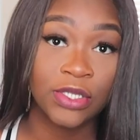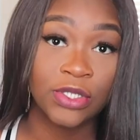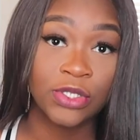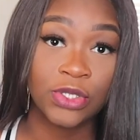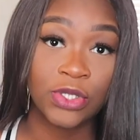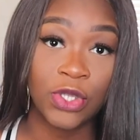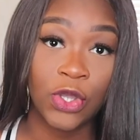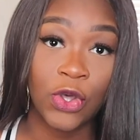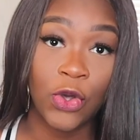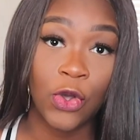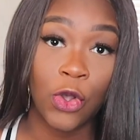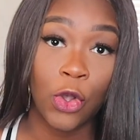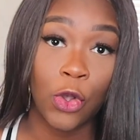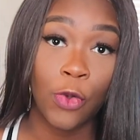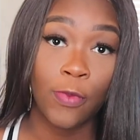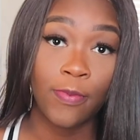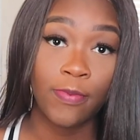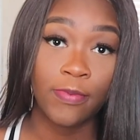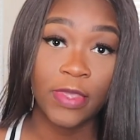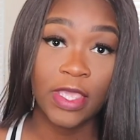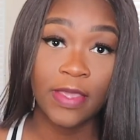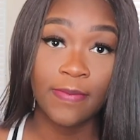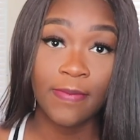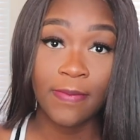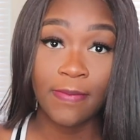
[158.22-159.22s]
So
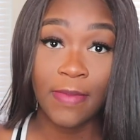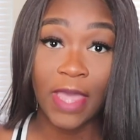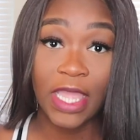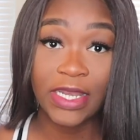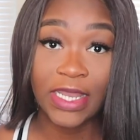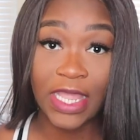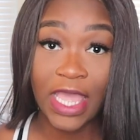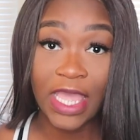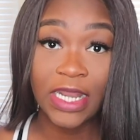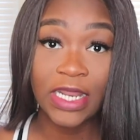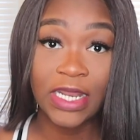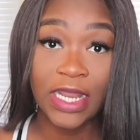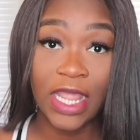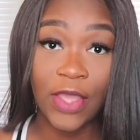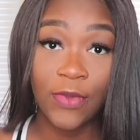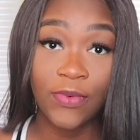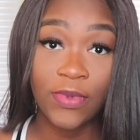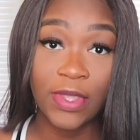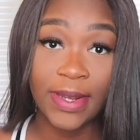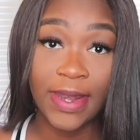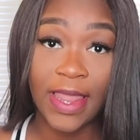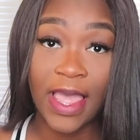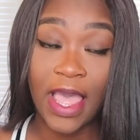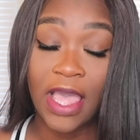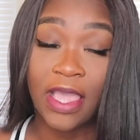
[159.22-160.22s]
my dad and I,
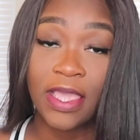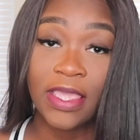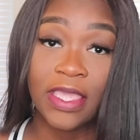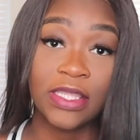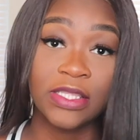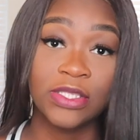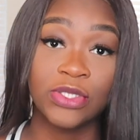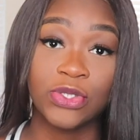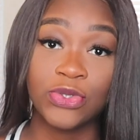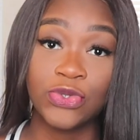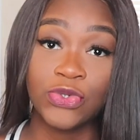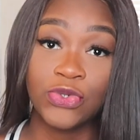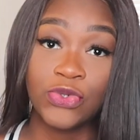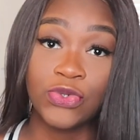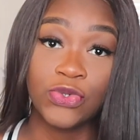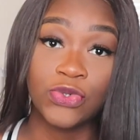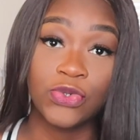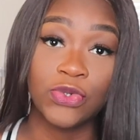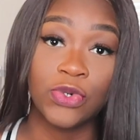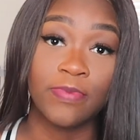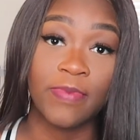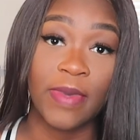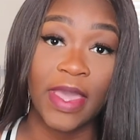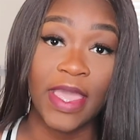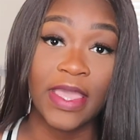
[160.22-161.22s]
we log
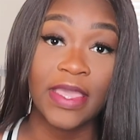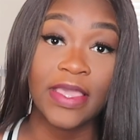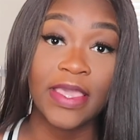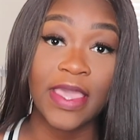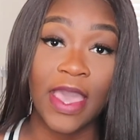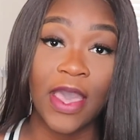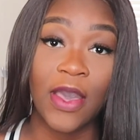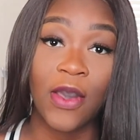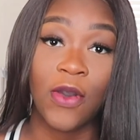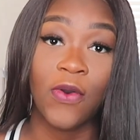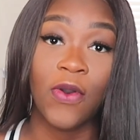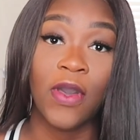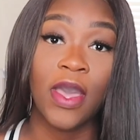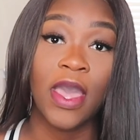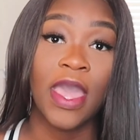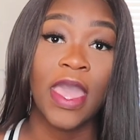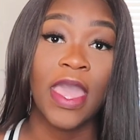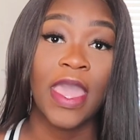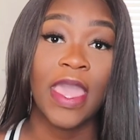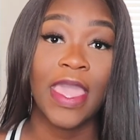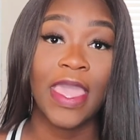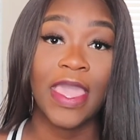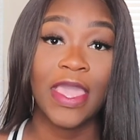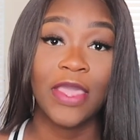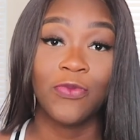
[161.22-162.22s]
into my account
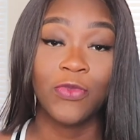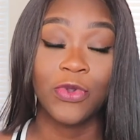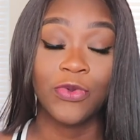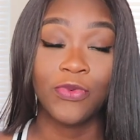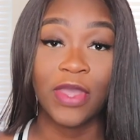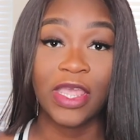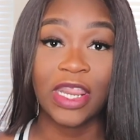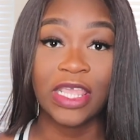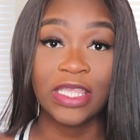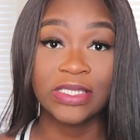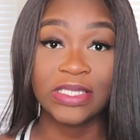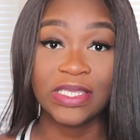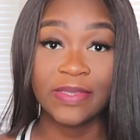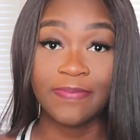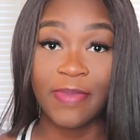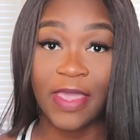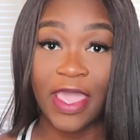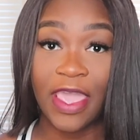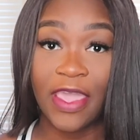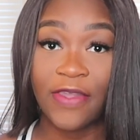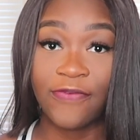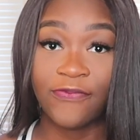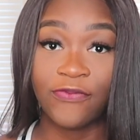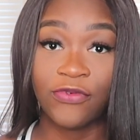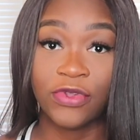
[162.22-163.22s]
and we're ready to
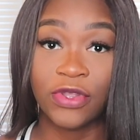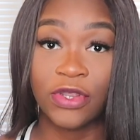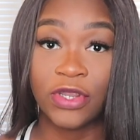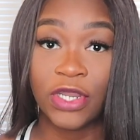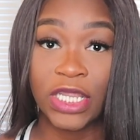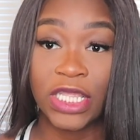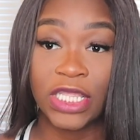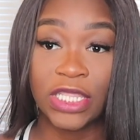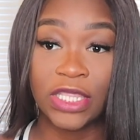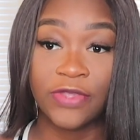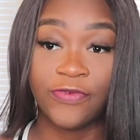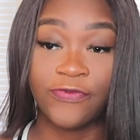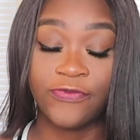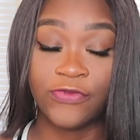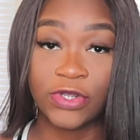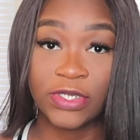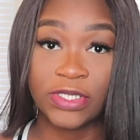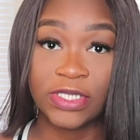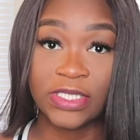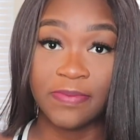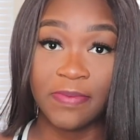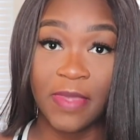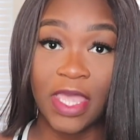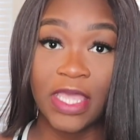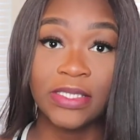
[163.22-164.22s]
pay for the
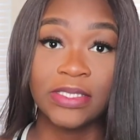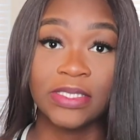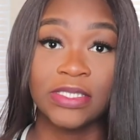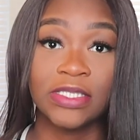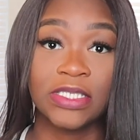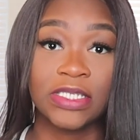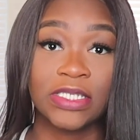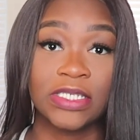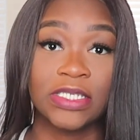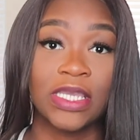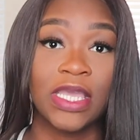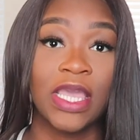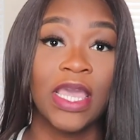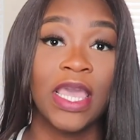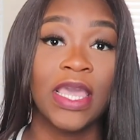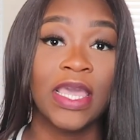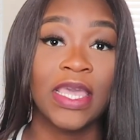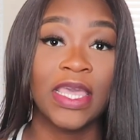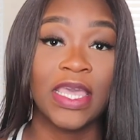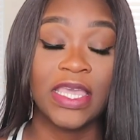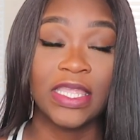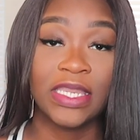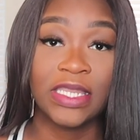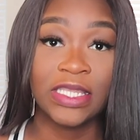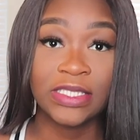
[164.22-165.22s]
first semester,
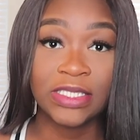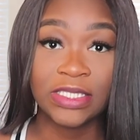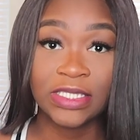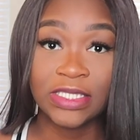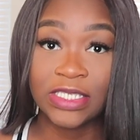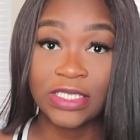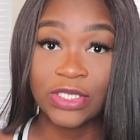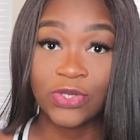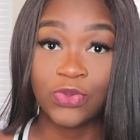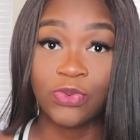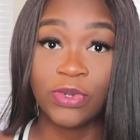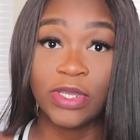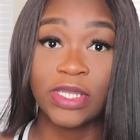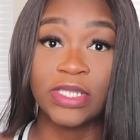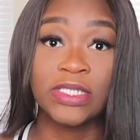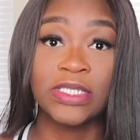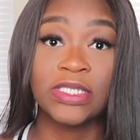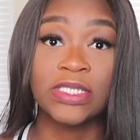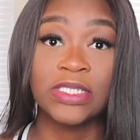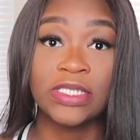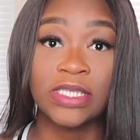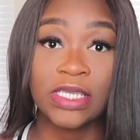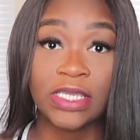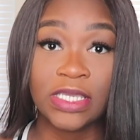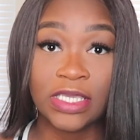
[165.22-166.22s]
and it's this
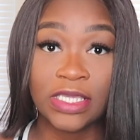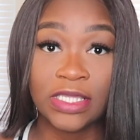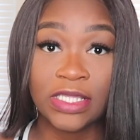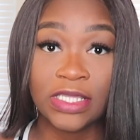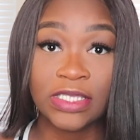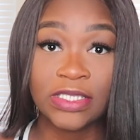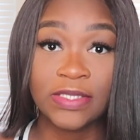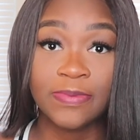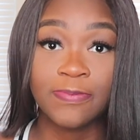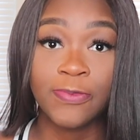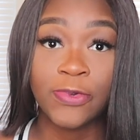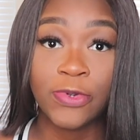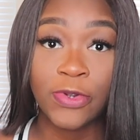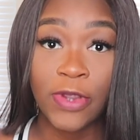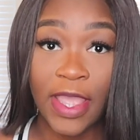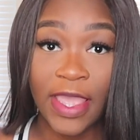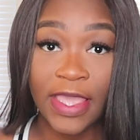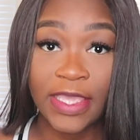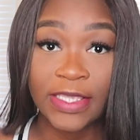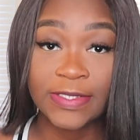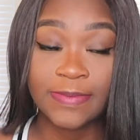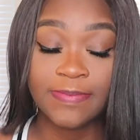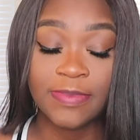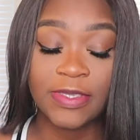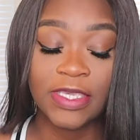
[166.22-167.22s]
ridiculous
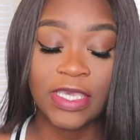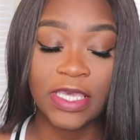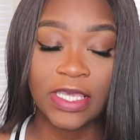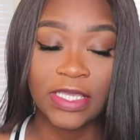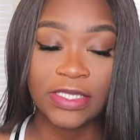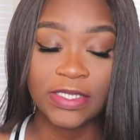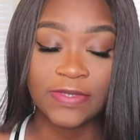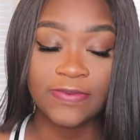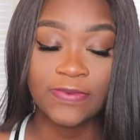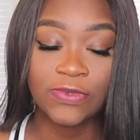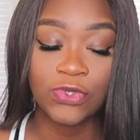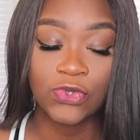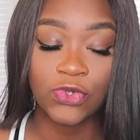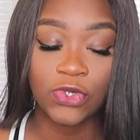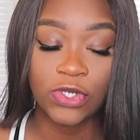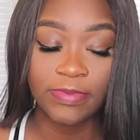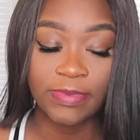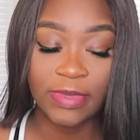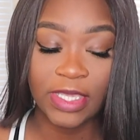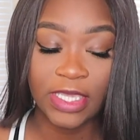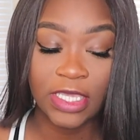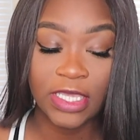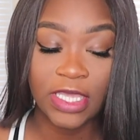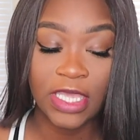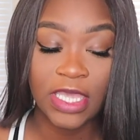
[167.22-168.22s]
price because of
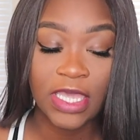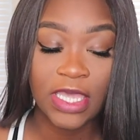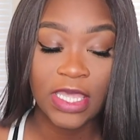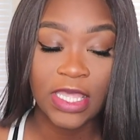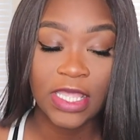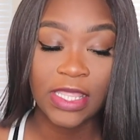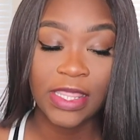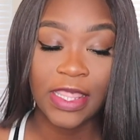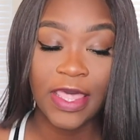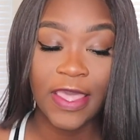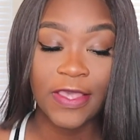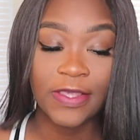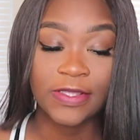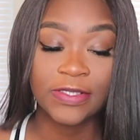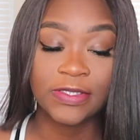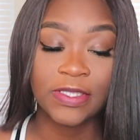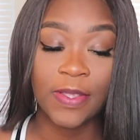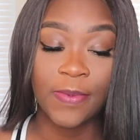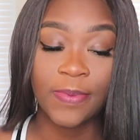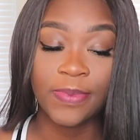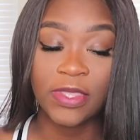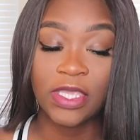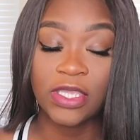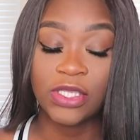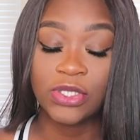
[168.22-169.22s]
dorming, like
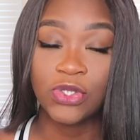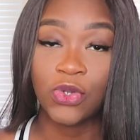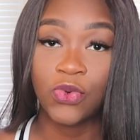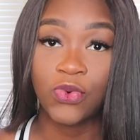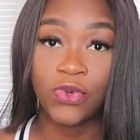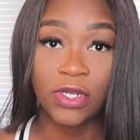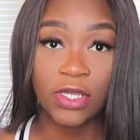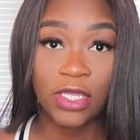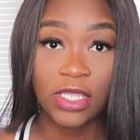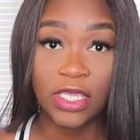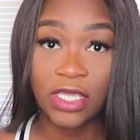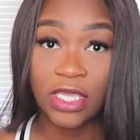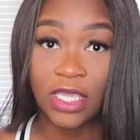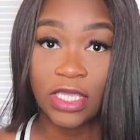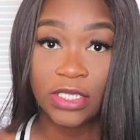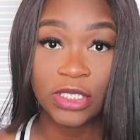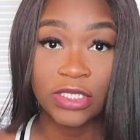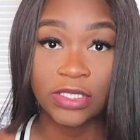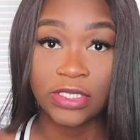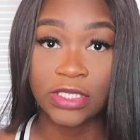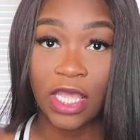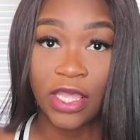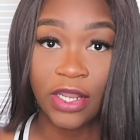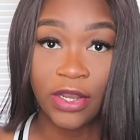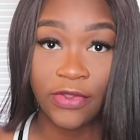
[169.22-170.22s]
something totally
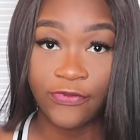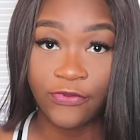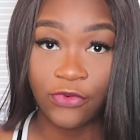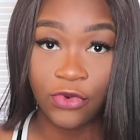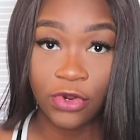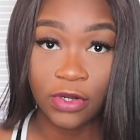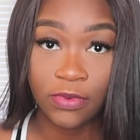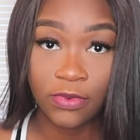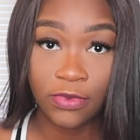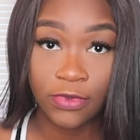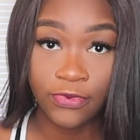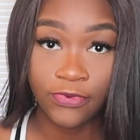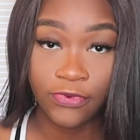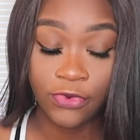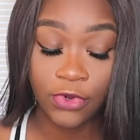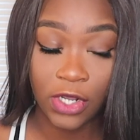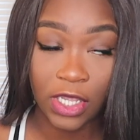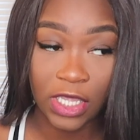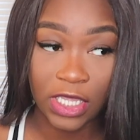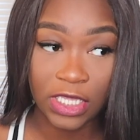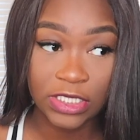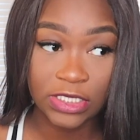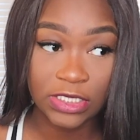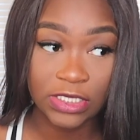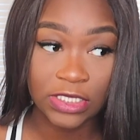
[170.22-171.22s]
just unaffordable for
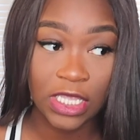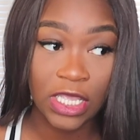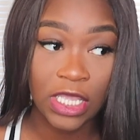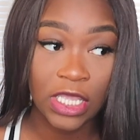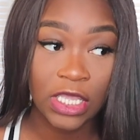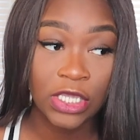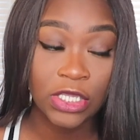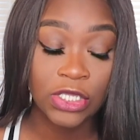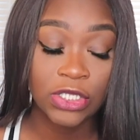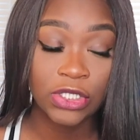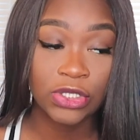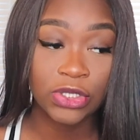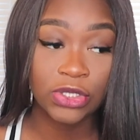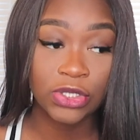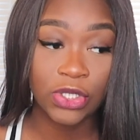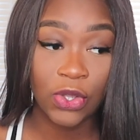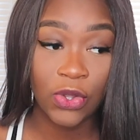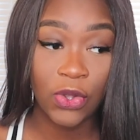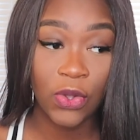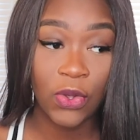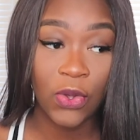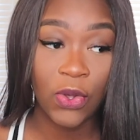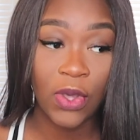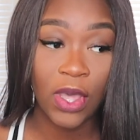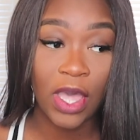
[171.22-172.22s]
us.
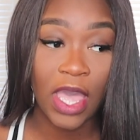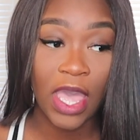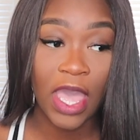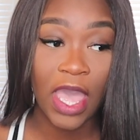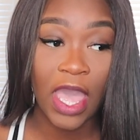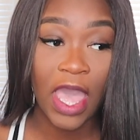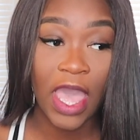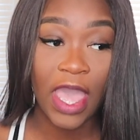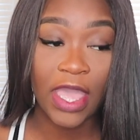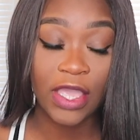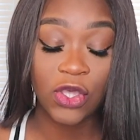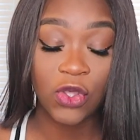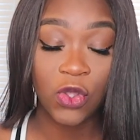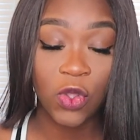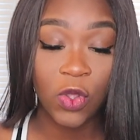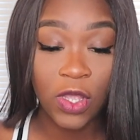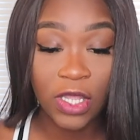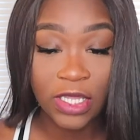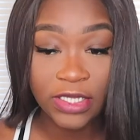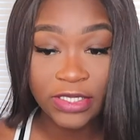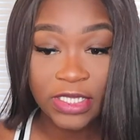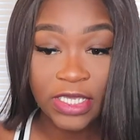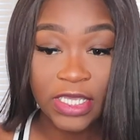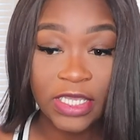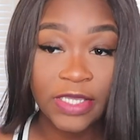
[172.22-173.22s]
So I
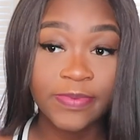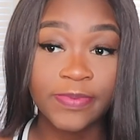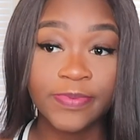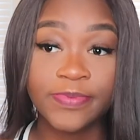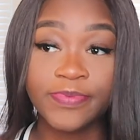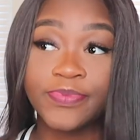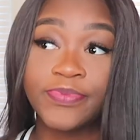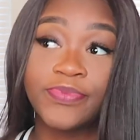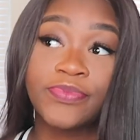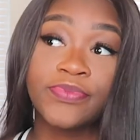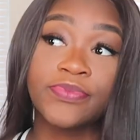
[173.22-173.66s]
called up